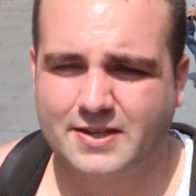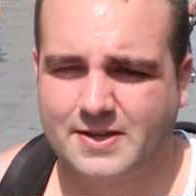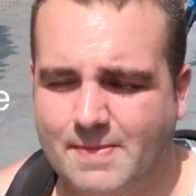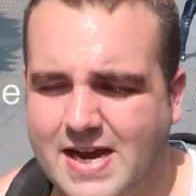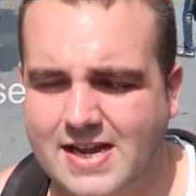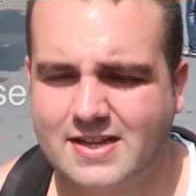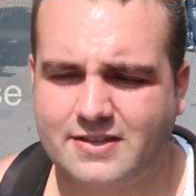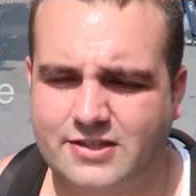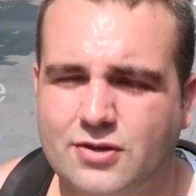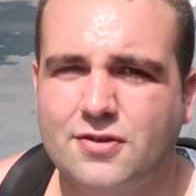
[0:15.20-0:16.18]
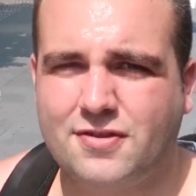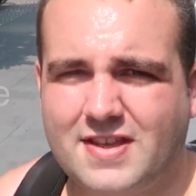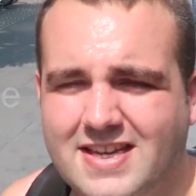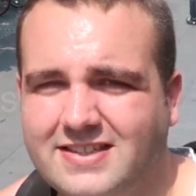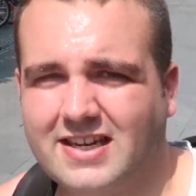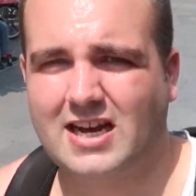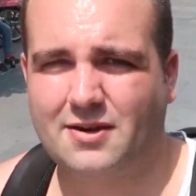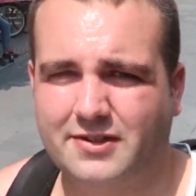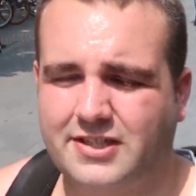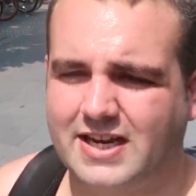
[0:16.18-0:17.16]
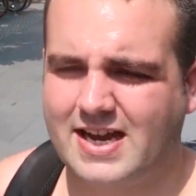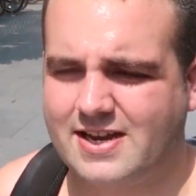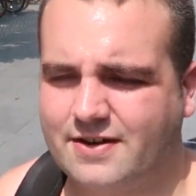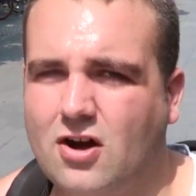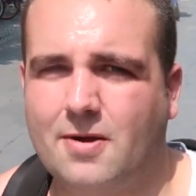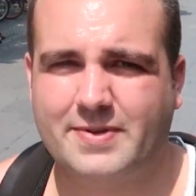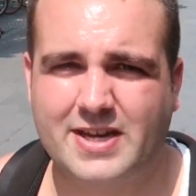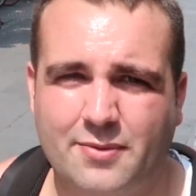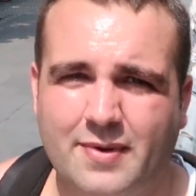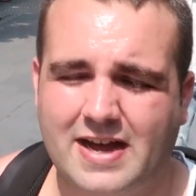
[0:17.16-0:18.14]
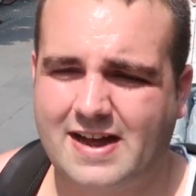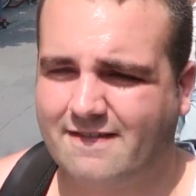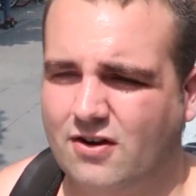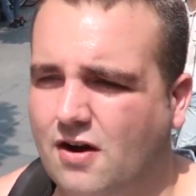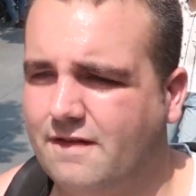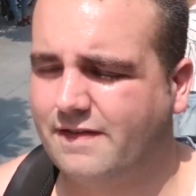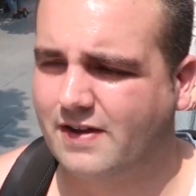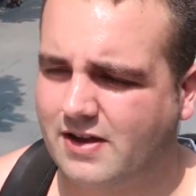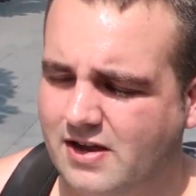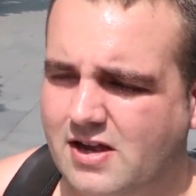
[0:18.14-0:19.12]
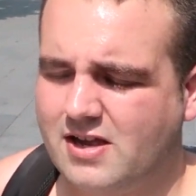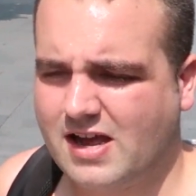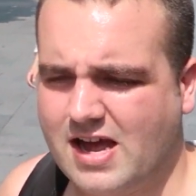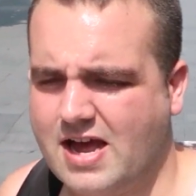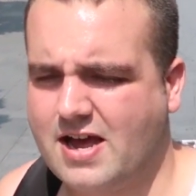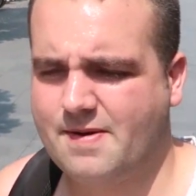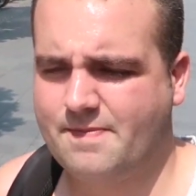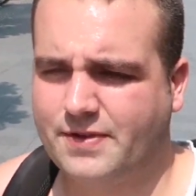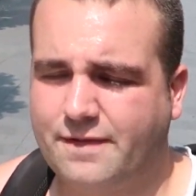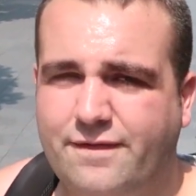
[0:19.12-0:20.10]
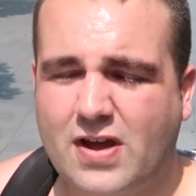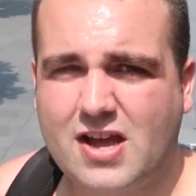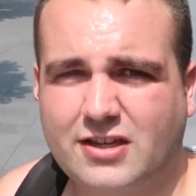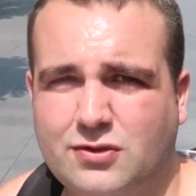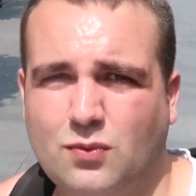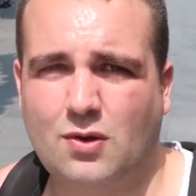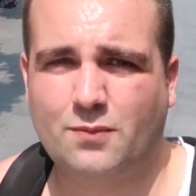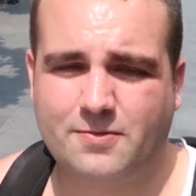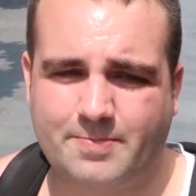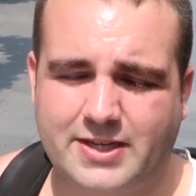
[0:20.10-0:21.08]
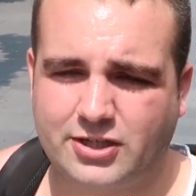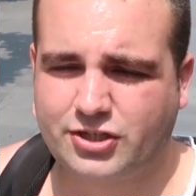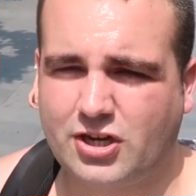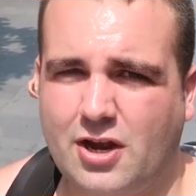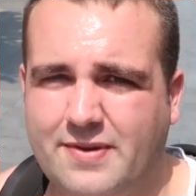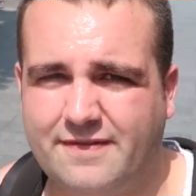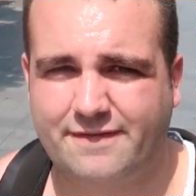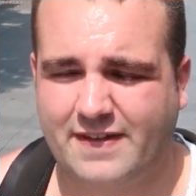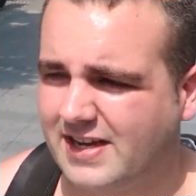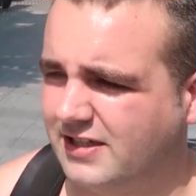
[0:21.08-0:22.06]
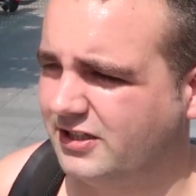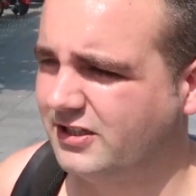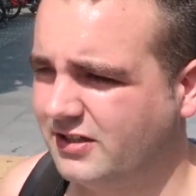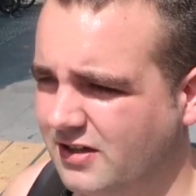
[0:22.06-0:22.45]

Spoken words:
The main two things that I would say you've got to be aware of, the first one would be showing face,